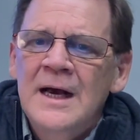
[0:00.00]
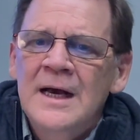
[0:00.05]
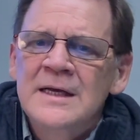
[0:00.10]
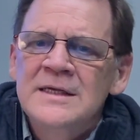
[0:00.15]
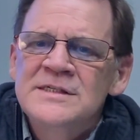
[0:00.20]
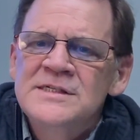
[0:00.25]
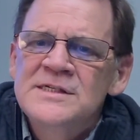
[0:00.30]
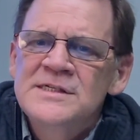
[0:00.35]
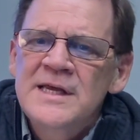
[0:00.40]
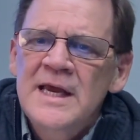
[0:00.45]

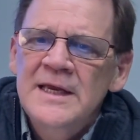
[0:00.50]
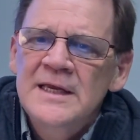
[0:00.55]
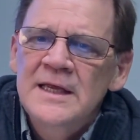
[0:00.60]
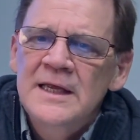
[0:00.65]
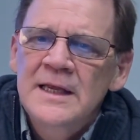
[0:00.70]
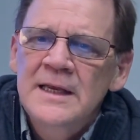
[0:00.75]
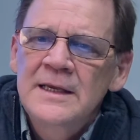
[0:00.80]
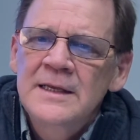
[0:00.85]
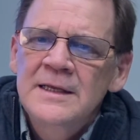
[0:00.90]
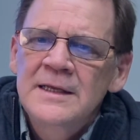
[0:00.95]

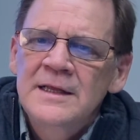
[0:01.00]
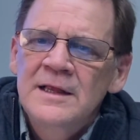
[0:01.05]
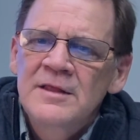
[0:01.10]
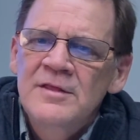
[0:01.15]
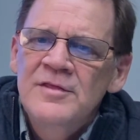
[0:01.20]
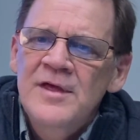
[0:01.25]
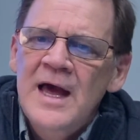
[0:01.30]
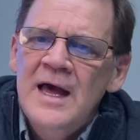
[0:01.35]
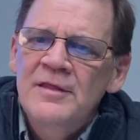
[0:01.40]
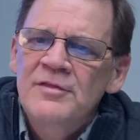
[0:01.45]
stated
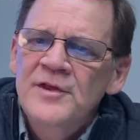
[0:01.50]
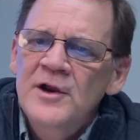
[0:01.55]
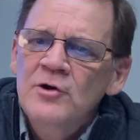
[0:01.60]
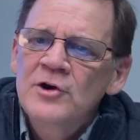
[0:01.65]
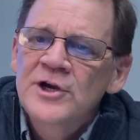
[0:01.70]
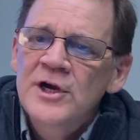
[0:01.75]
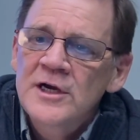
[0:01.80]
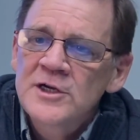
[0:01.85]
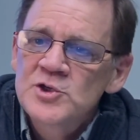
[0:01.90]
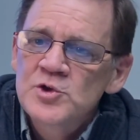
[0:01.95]
that their
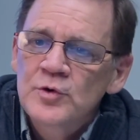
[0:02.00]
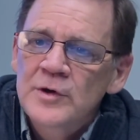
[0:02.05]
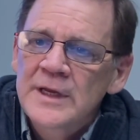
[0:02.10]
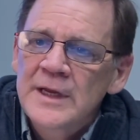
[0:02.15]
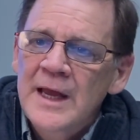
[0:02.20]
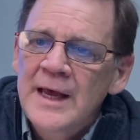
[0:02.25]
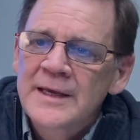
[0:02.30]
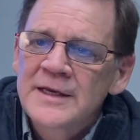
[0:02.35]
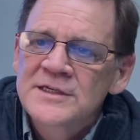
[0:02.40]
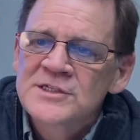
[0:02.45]
country
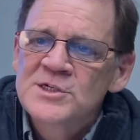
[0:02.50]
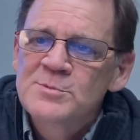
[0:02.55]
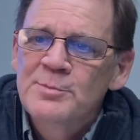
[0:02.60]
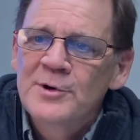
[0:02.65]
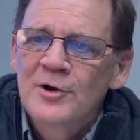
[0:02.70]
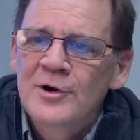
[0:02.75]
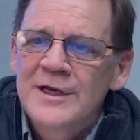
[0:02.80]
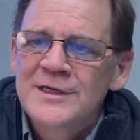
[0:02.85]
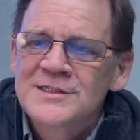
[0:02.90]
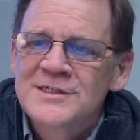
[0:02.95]
had
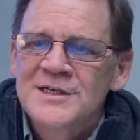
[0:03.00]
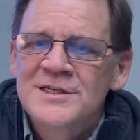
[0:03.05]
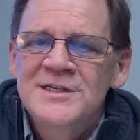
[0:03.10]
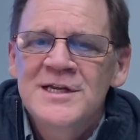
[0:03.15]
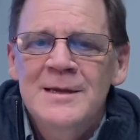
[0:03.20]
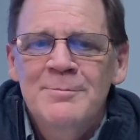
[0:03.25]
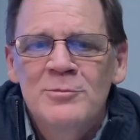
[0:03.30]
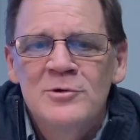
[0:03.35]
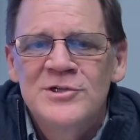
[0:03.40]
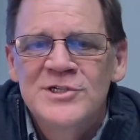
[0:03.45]
experienced a
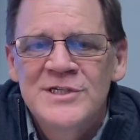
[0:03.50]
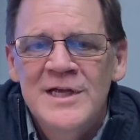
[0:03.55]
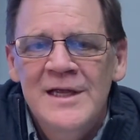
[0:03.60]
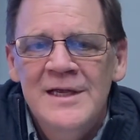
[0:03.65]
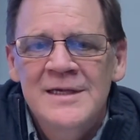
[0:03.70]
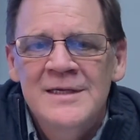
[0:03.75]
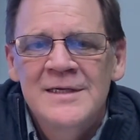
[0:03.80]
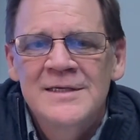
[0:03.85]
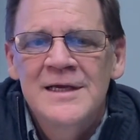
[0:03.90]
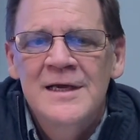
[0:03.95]

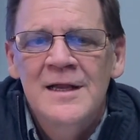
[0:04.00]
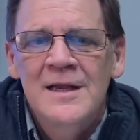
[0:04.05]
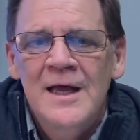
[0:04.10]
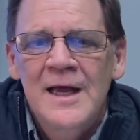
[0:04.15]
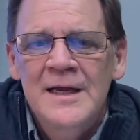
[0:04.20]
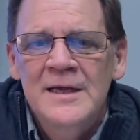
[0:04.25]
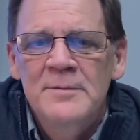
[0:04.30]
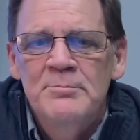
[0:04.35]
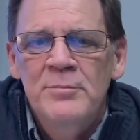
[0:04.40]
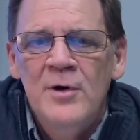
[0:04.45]
10%
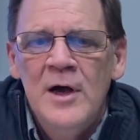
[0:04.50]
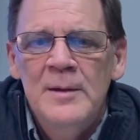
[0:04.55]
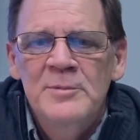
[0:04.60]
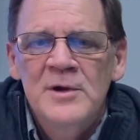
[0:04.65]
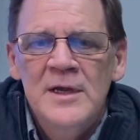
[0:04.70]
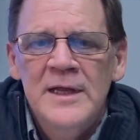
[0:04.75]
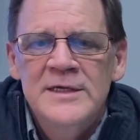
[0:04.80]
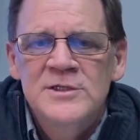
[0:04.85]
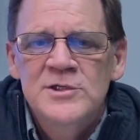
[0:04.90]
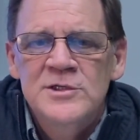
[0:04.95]
decline in
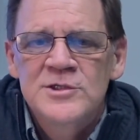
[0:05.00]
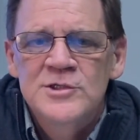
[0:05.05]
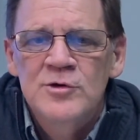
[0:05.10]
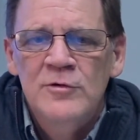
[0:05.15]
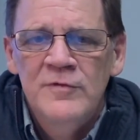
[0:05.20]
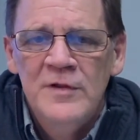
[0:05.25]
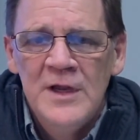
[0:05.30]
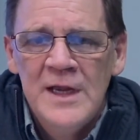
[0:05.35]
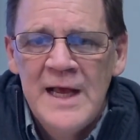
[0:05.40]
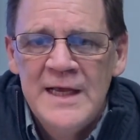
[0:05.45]
populations over
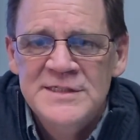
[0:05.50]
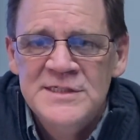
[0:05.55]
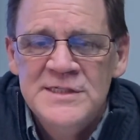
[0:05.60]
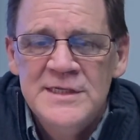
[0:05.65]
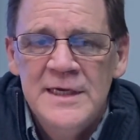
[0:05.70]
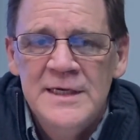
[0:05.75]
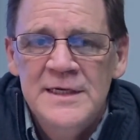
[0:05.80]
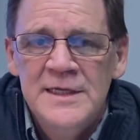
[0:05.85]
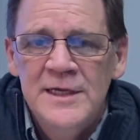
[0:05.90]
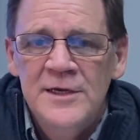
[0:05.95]
the last
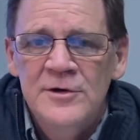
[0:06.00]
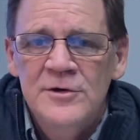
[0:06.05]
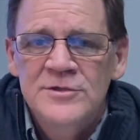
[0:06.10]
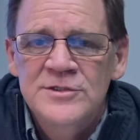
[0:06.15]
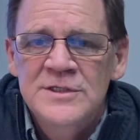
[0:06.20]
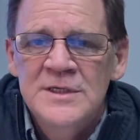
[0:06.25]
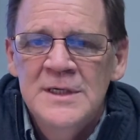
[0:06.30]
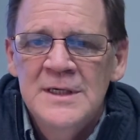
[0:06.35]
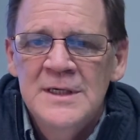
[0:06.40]
10 years,